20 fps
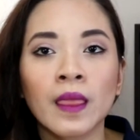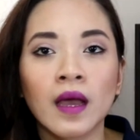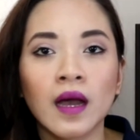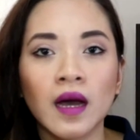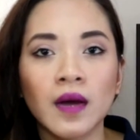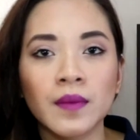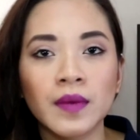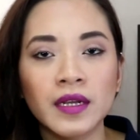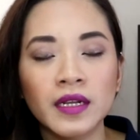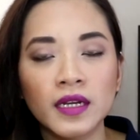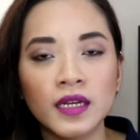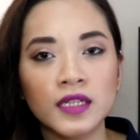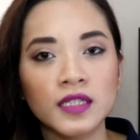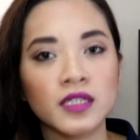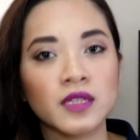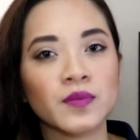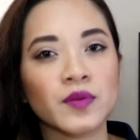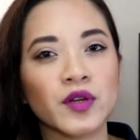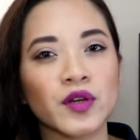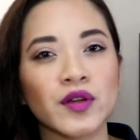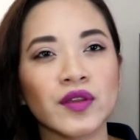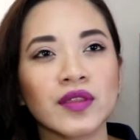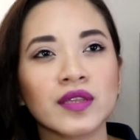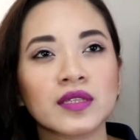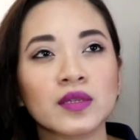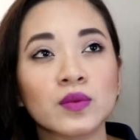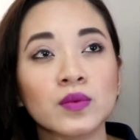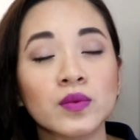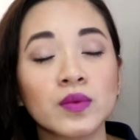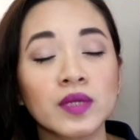Unaccustomed Earth
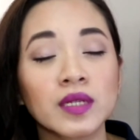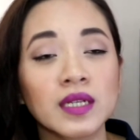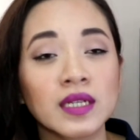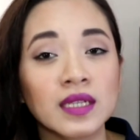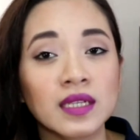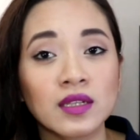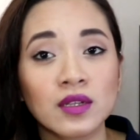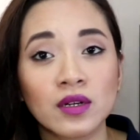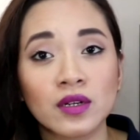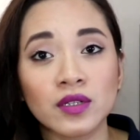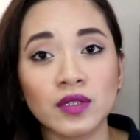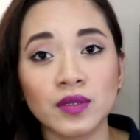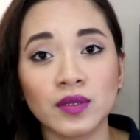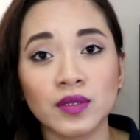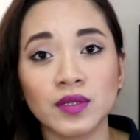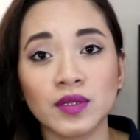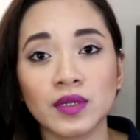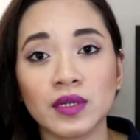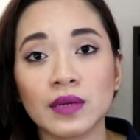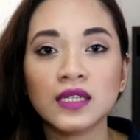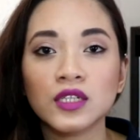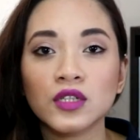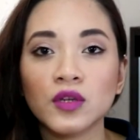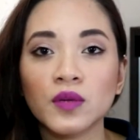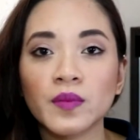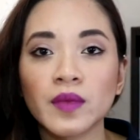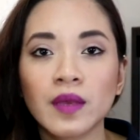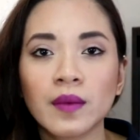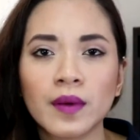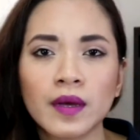is a really long short story. It took
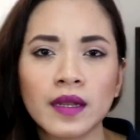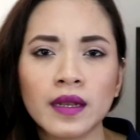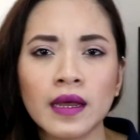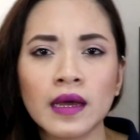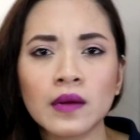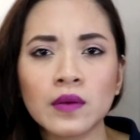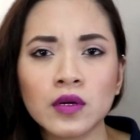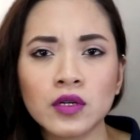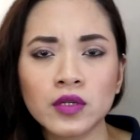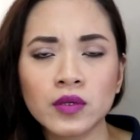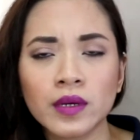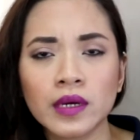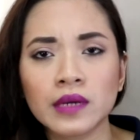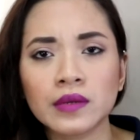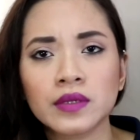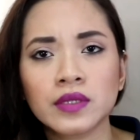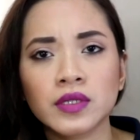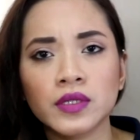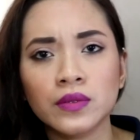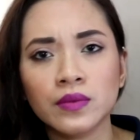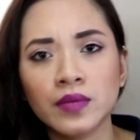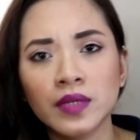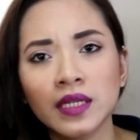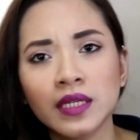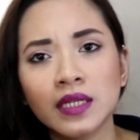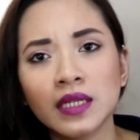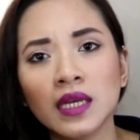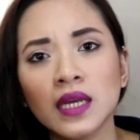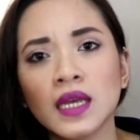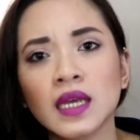me about an hour, 2 hours to
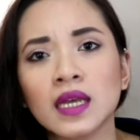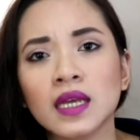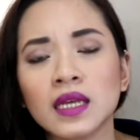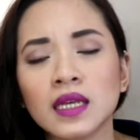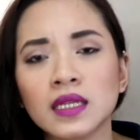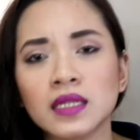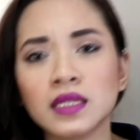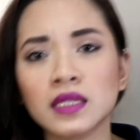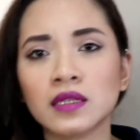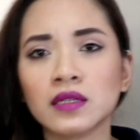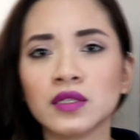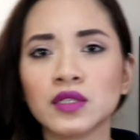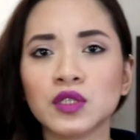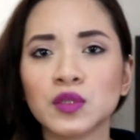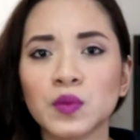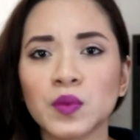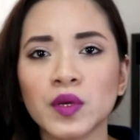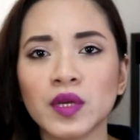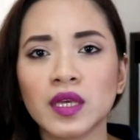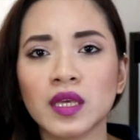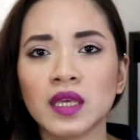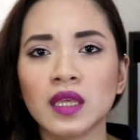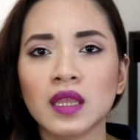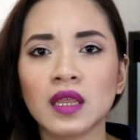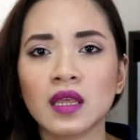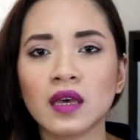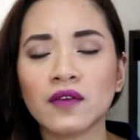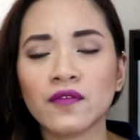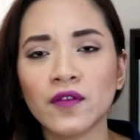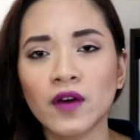read. It deals with
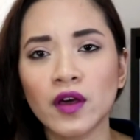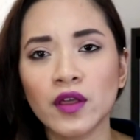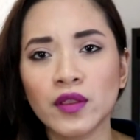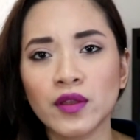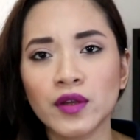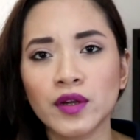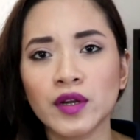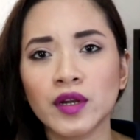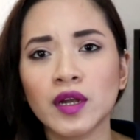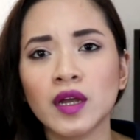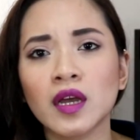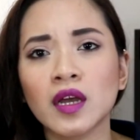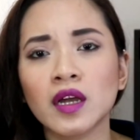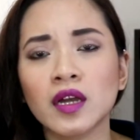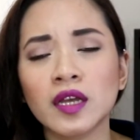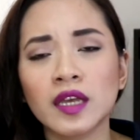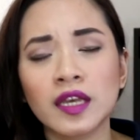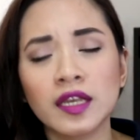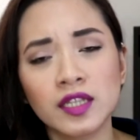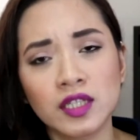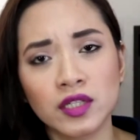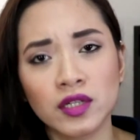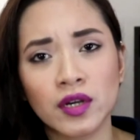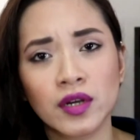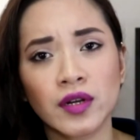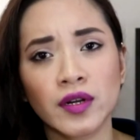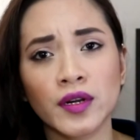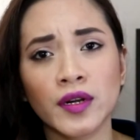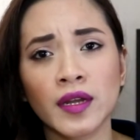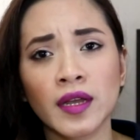a father, his
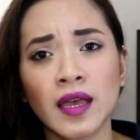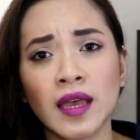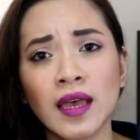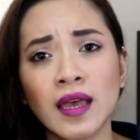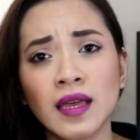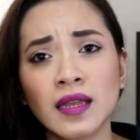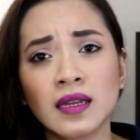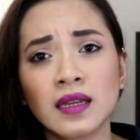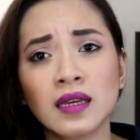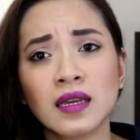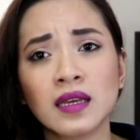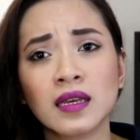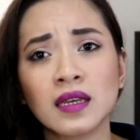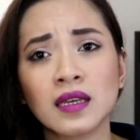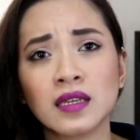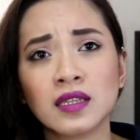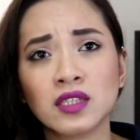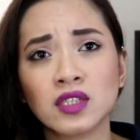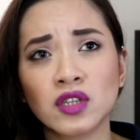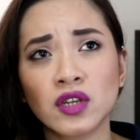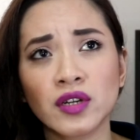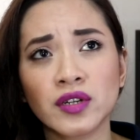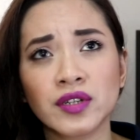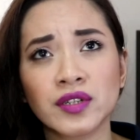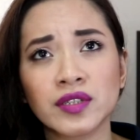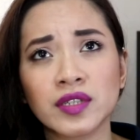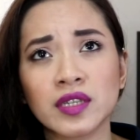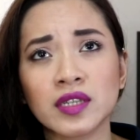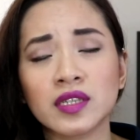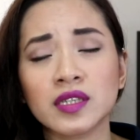daughter, and his
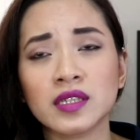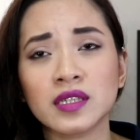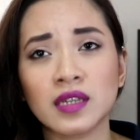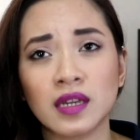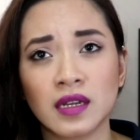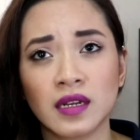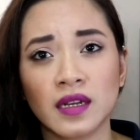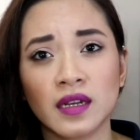daughter's son.